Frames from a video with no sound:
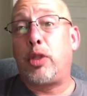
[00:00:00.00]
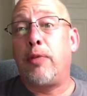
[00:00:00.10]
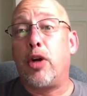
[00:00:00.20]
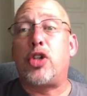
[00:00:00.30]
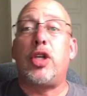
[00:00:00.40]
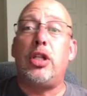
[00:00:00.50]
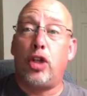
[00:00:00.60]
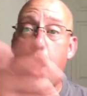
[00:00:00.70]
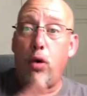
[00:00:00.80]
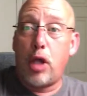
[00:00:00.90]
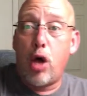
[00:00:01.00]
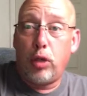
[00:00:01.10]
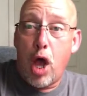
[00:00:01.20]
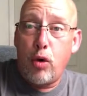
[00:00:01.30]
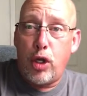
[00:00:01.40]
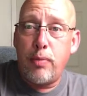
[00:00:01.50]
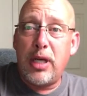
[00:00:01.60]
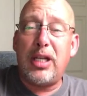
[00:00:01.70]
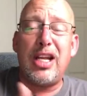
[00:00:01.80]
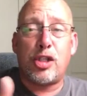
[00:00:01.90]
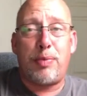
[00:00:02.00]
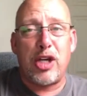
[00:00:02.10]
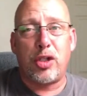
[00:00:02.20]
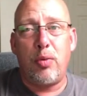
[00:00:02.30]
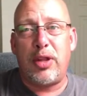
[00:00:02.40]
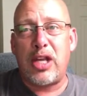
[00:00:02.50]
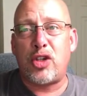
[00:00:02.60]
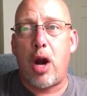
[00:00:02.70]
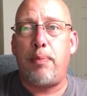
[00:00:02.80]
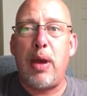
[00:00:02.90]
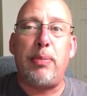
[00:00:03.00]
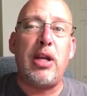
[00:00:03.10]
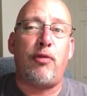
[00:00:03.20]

conversely, low, low, low humidity, especially when they start pipping.